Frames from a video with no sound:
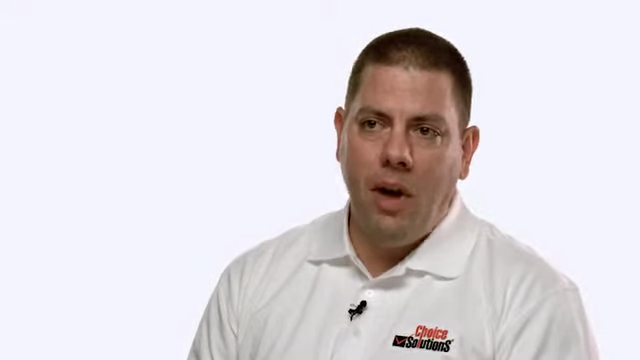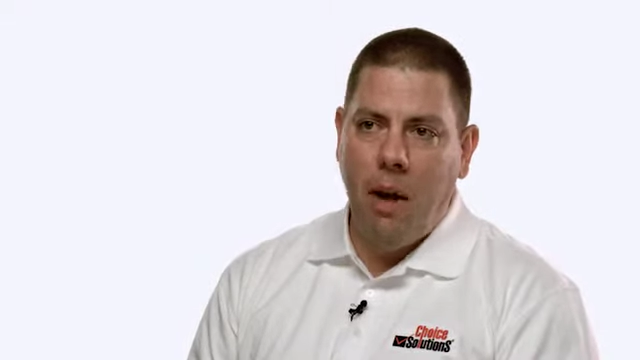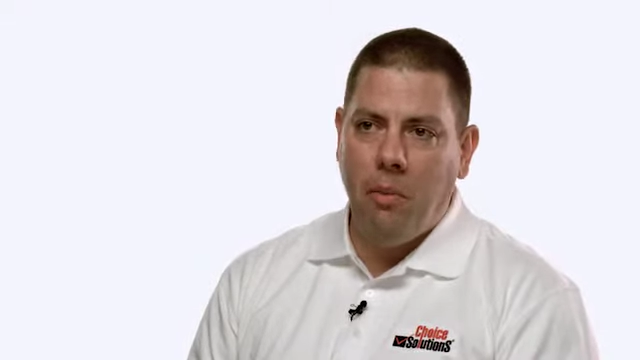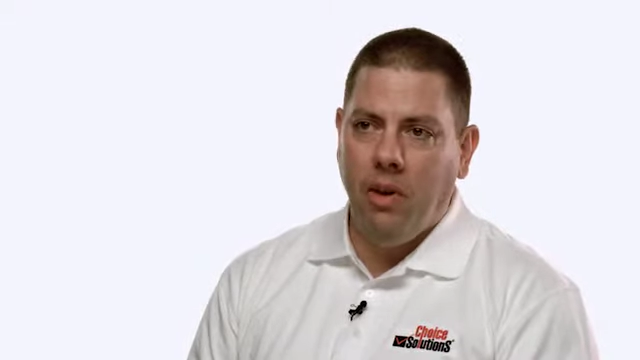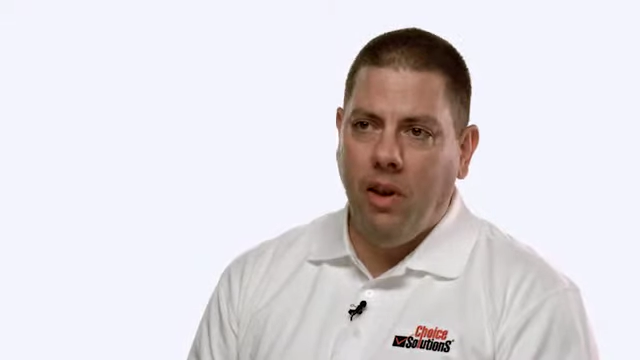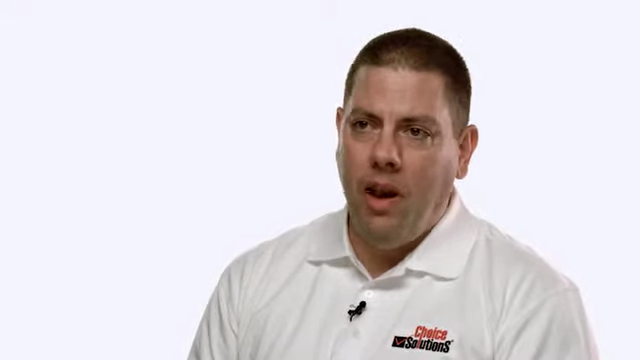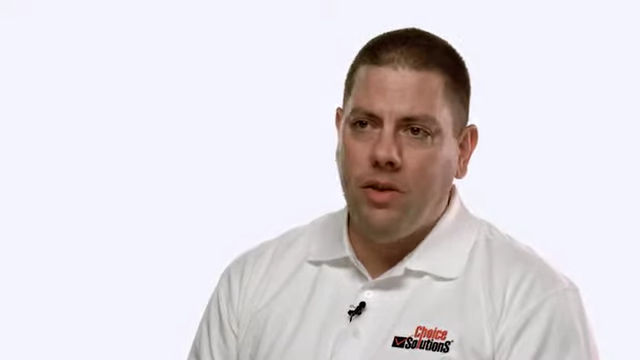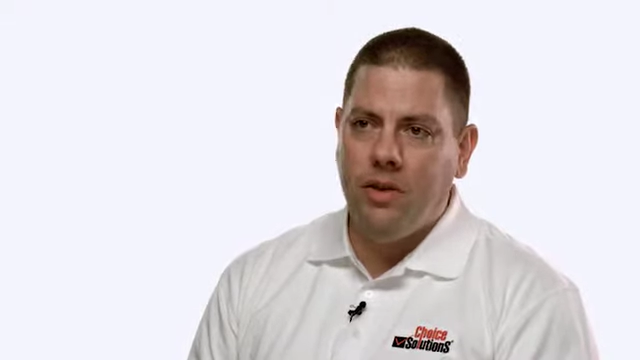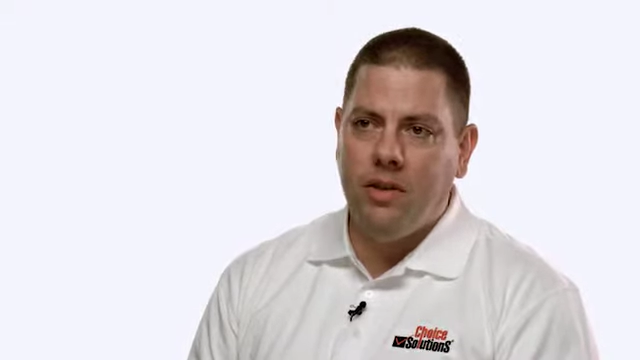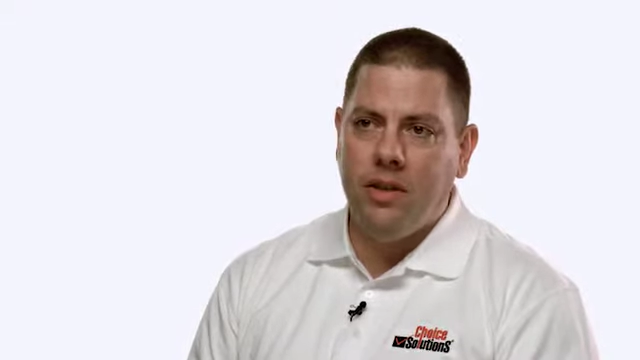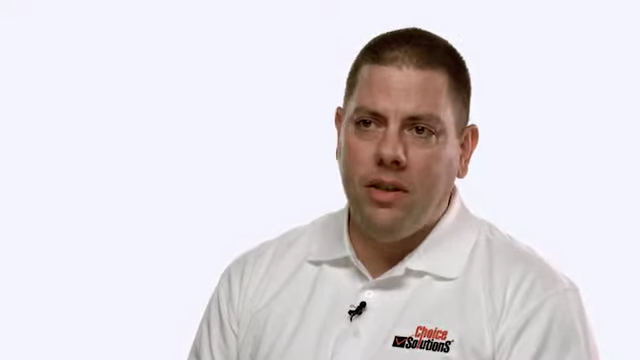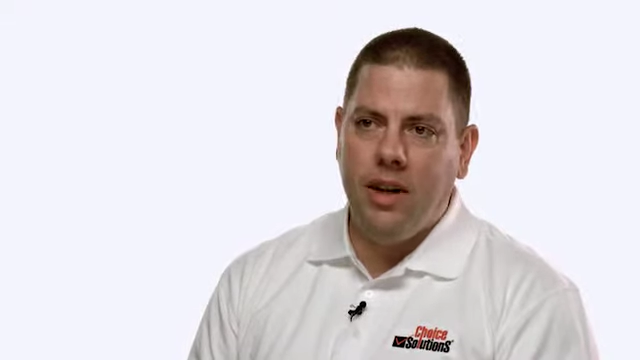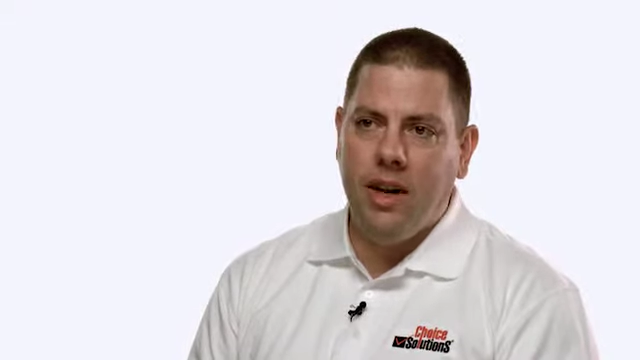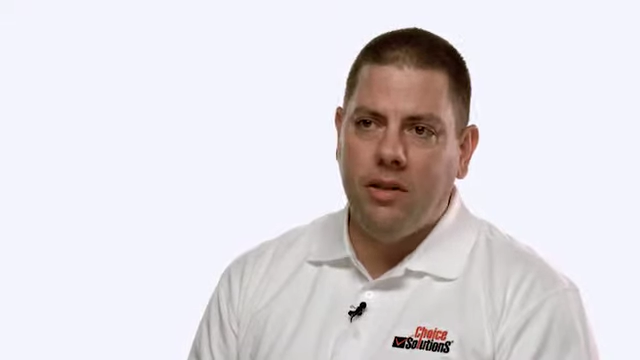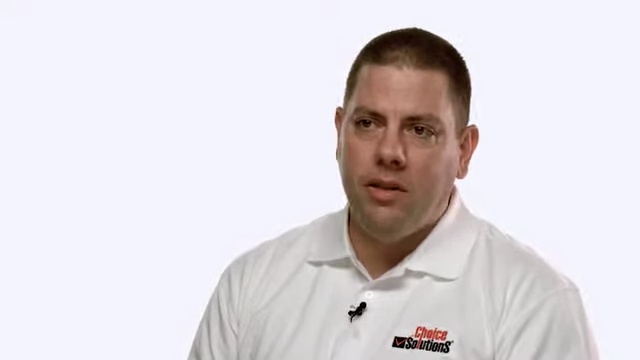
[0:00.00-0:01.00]
applications
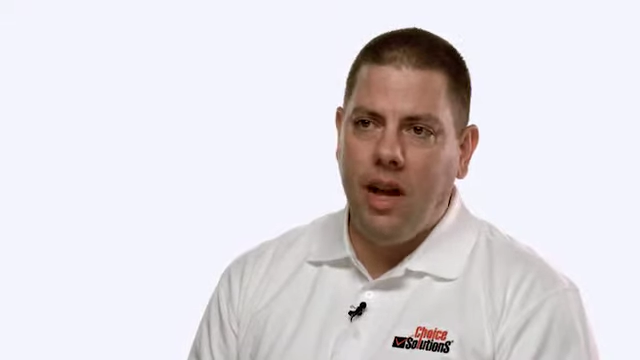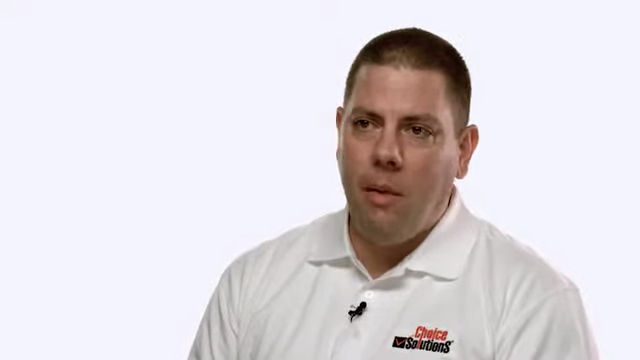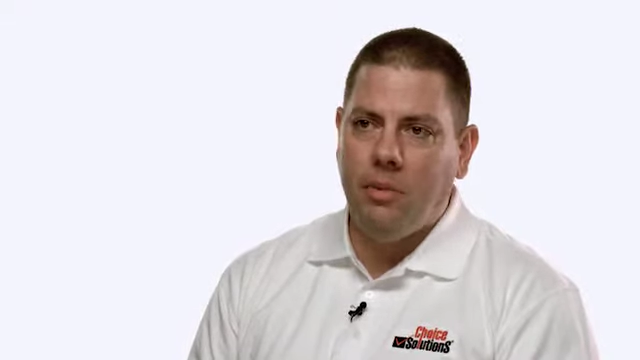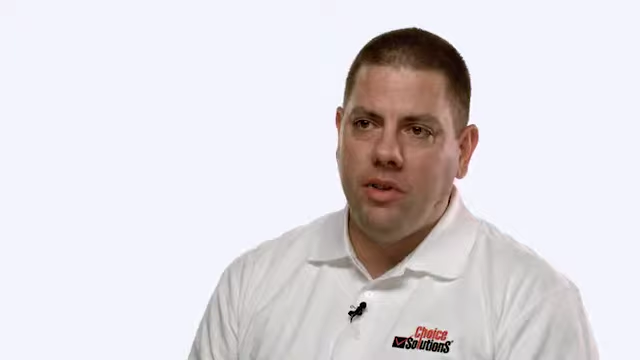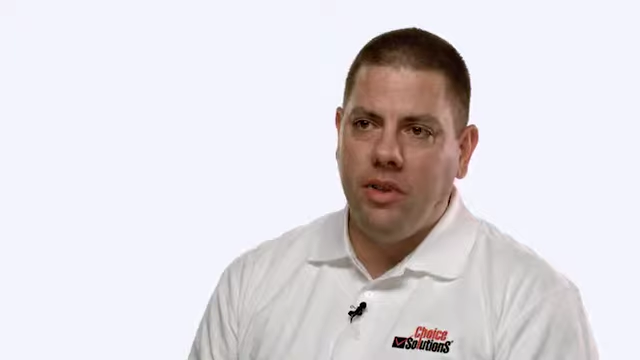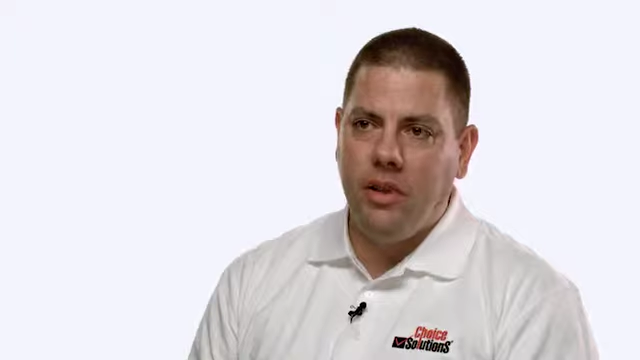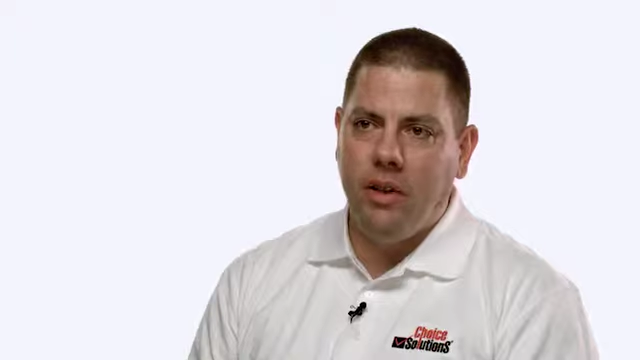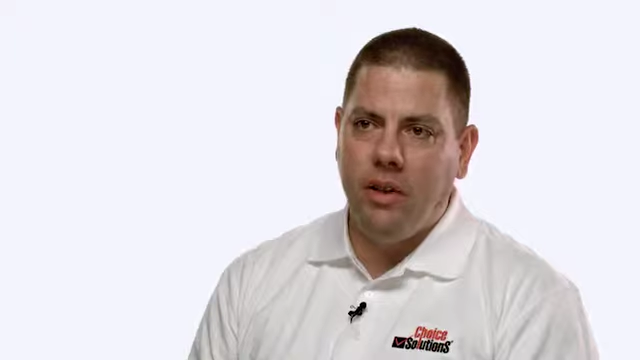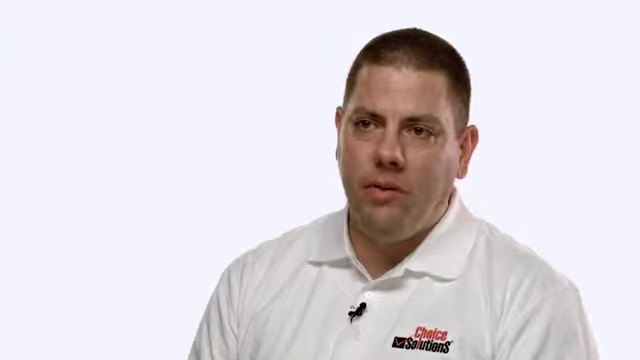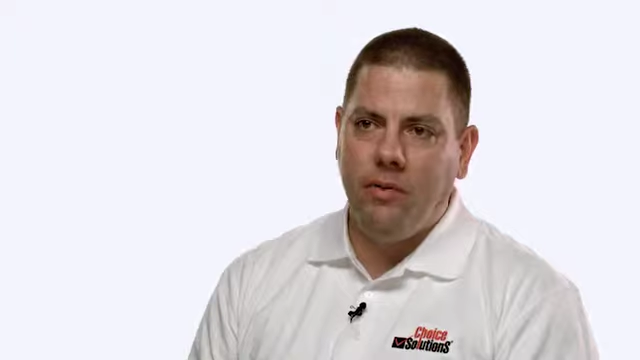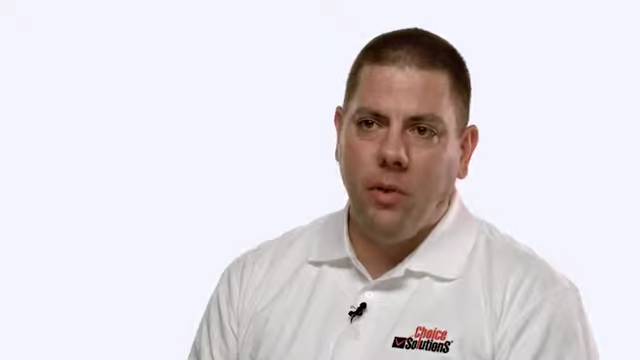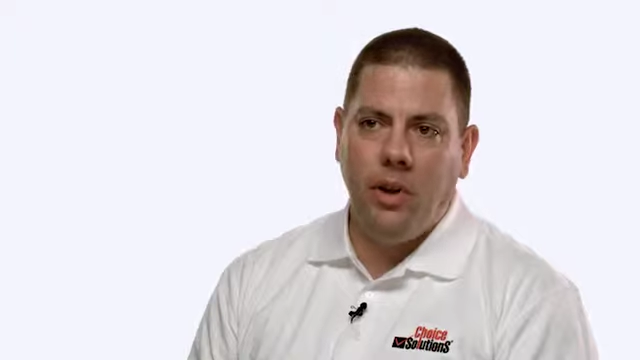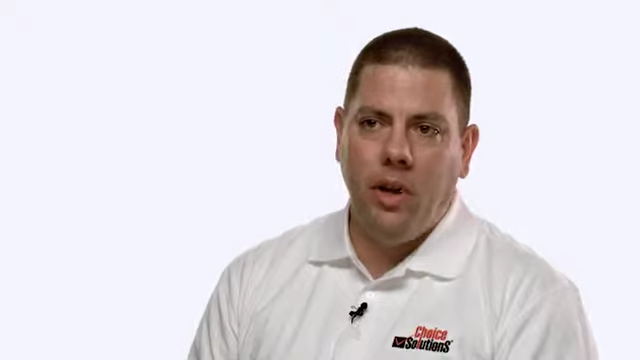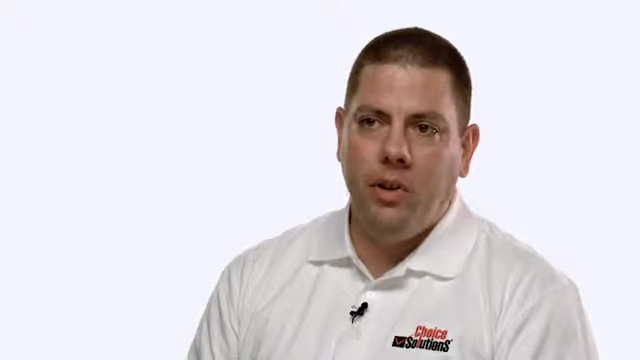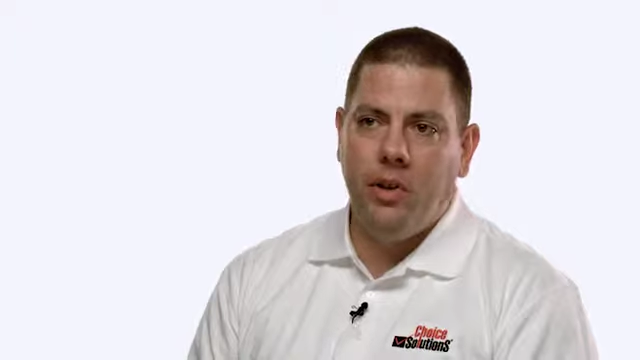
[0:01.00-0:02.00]
and desktops
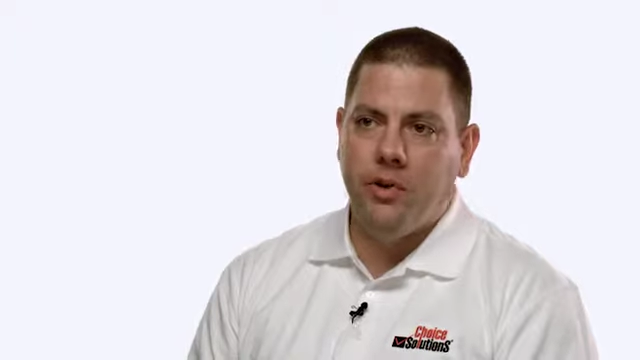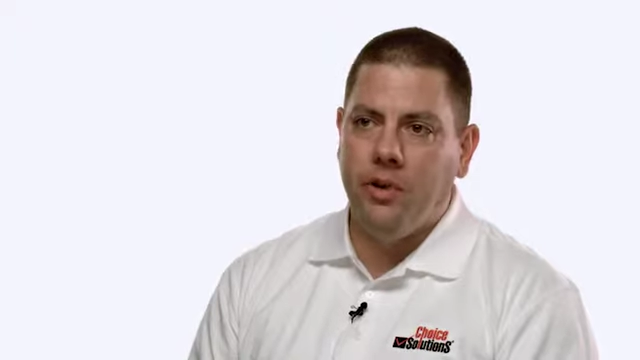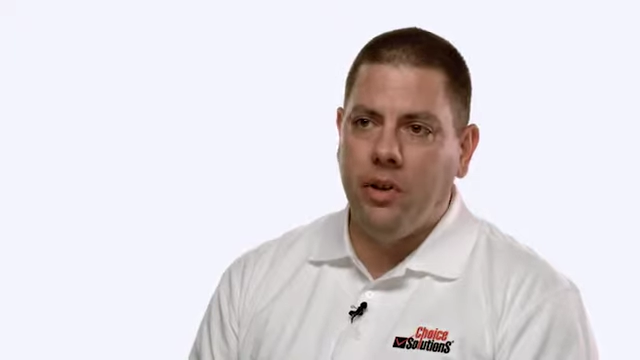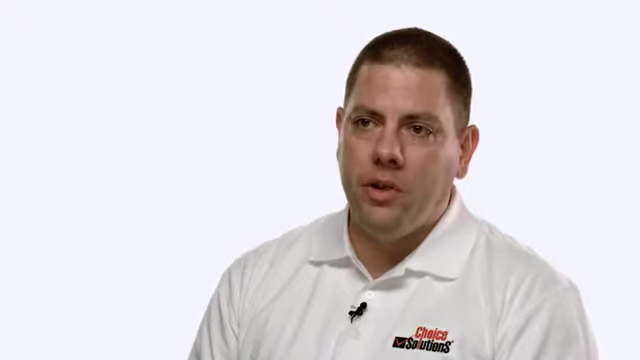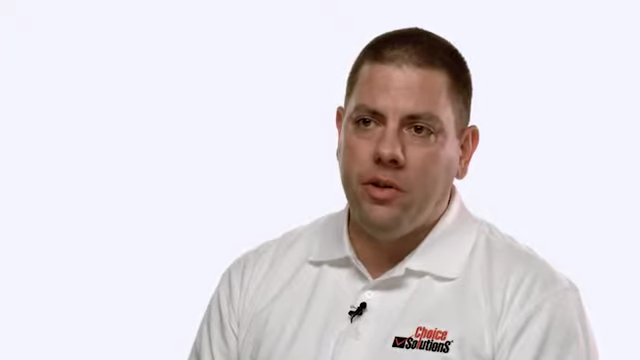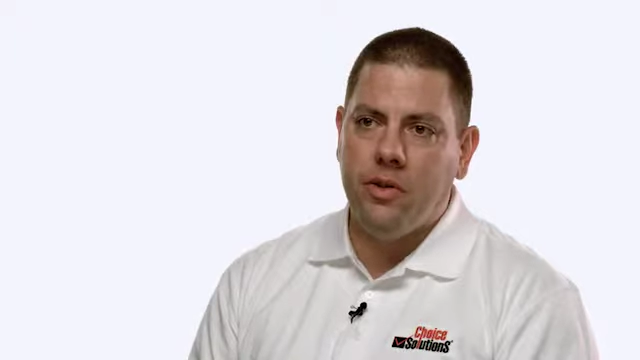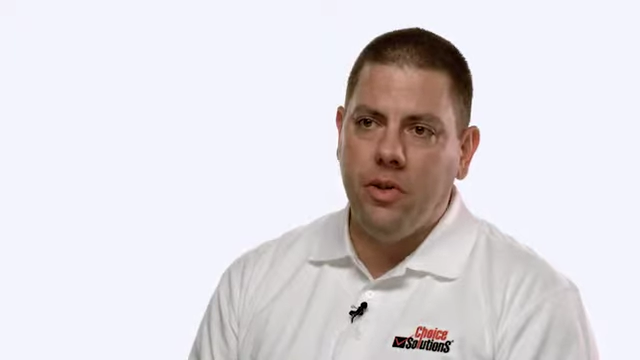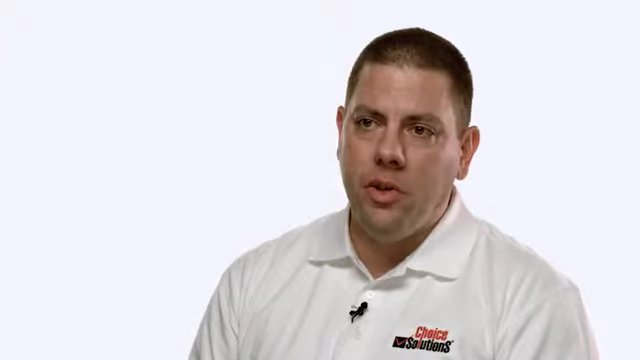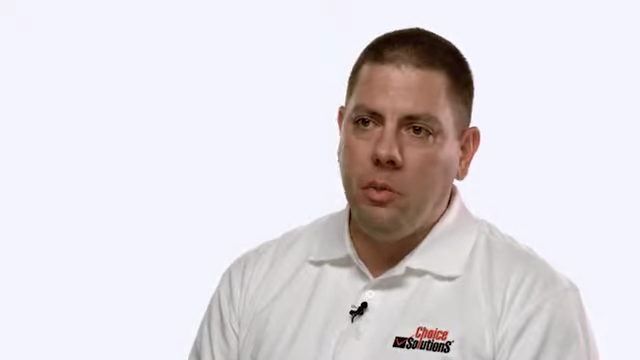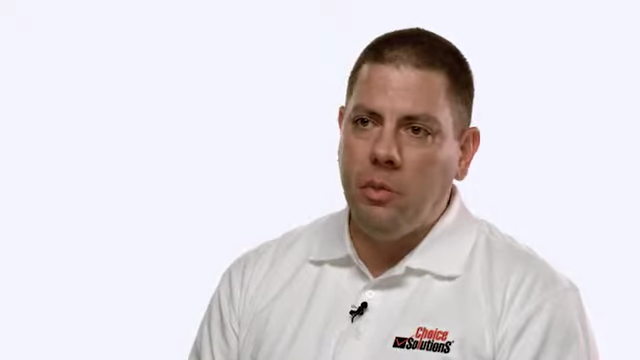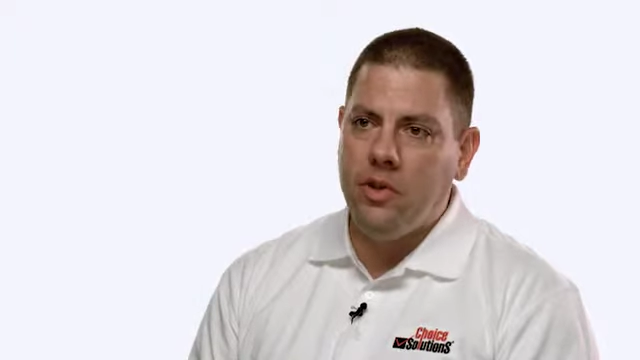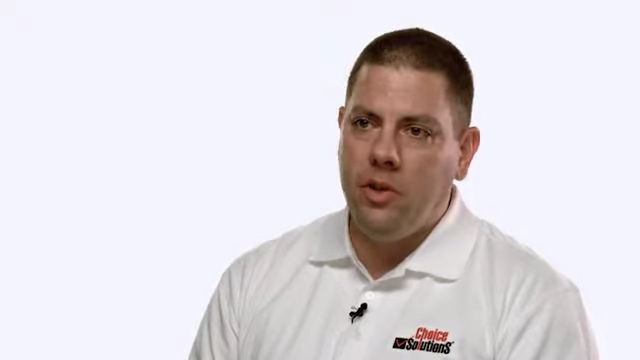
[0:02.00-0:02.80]
for the end user to consume.